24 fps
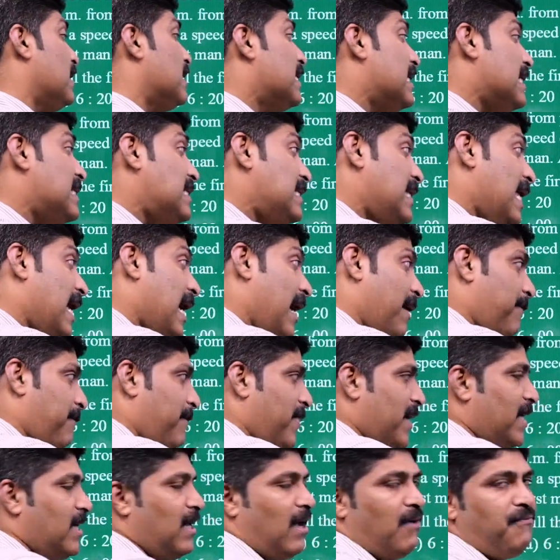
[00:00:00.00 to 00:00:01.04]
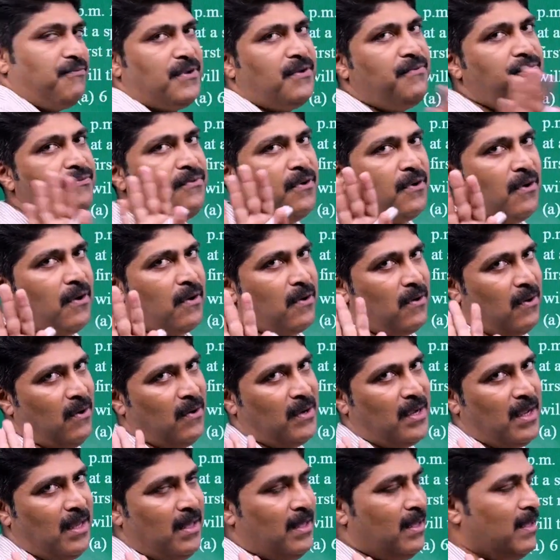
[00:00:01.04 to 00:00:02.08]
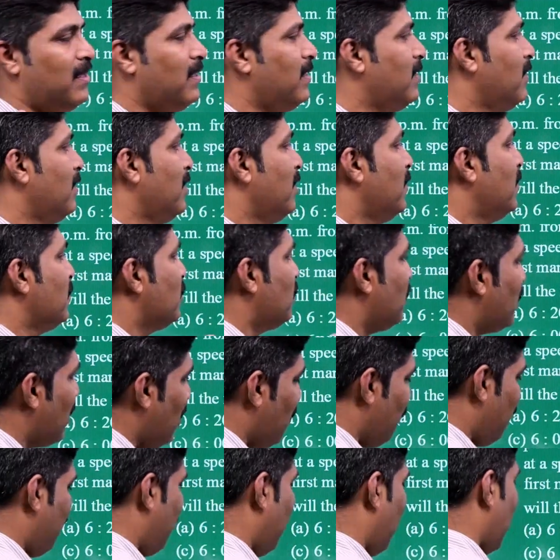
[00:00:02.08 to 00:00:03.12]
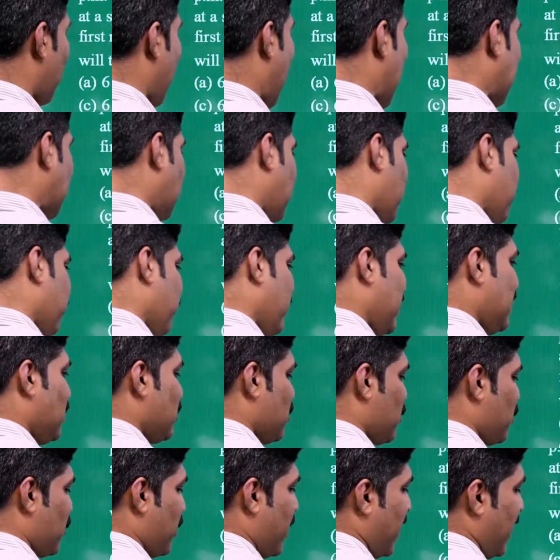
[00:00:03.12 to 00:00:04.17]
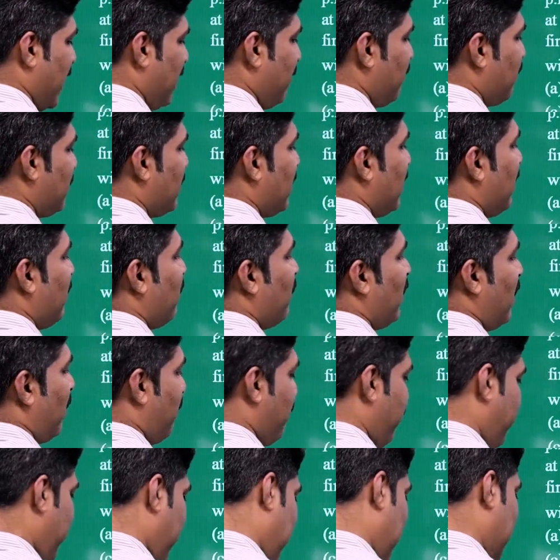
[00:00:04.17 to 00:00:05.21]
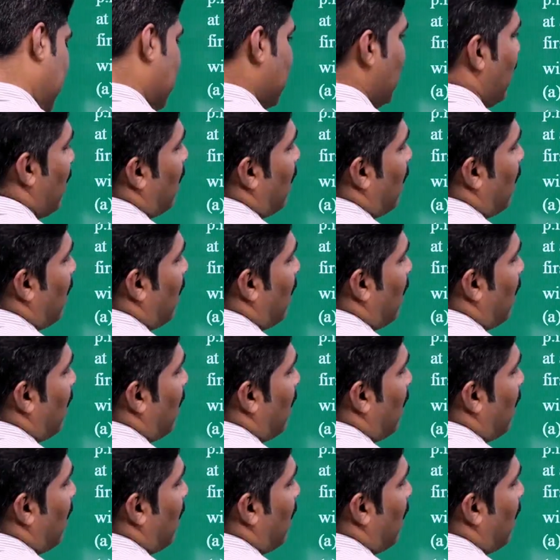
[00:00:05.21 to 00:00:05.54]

this happened after 4 o'clock. So therefore, at which time they will meet,